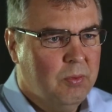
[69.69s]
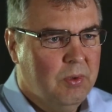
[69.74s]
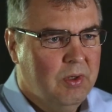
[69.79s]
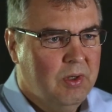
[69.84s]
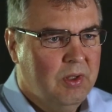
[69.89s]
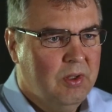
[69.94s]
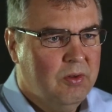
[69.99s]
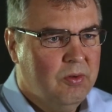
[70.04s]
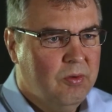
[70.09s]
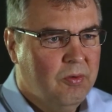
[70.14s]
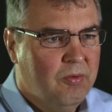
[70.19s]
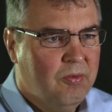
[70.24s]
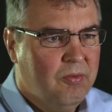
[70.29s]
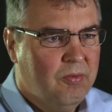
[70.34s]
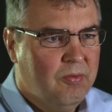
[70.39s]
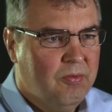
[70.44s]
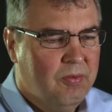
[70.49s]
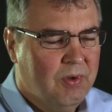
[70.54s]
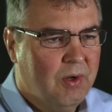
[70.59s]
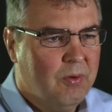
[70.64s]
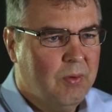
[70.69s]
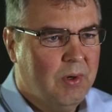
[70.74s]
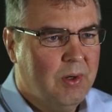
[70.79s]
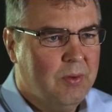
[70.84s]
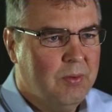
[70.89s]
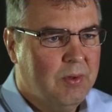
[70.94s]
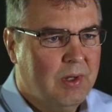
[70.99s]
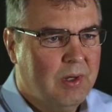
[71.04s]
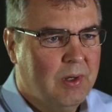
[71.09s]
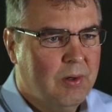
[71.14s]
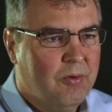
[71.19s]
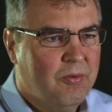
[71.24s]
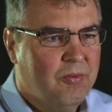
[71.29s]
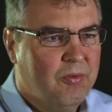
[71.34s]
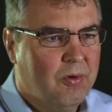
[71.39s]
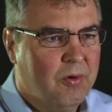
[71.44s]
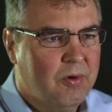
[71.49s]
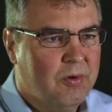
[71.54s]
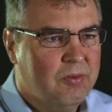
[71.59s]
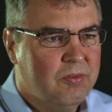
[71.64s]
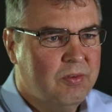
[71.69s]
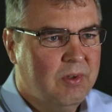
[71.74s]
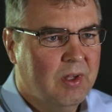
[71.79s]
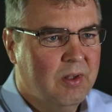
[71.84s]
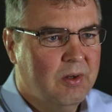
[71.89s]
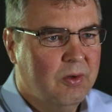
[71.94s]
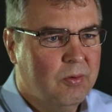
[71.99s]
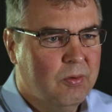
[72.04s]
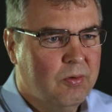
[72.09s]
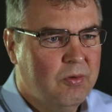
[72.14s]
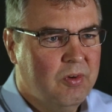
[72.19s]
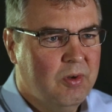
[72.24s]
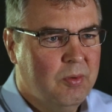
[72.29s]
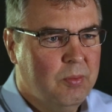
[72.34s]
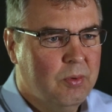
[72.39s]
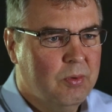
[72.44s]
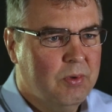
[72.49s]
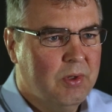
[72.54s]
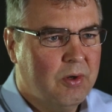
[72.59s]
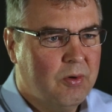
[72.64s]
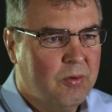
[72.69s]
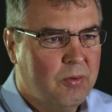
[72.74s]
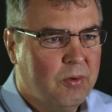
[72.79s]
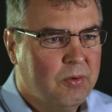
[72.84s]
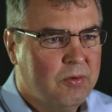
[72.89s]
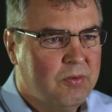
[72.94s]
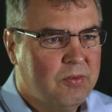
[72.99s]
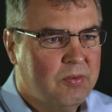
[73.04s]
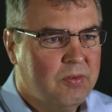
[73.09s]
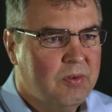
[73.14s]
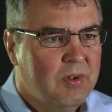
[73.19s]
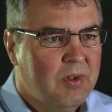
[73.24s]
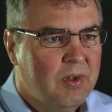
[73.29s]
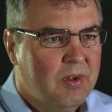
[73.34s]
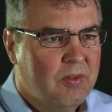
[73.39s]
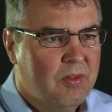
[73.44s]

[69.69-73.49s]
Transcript: We need to figure out how forests can contribute across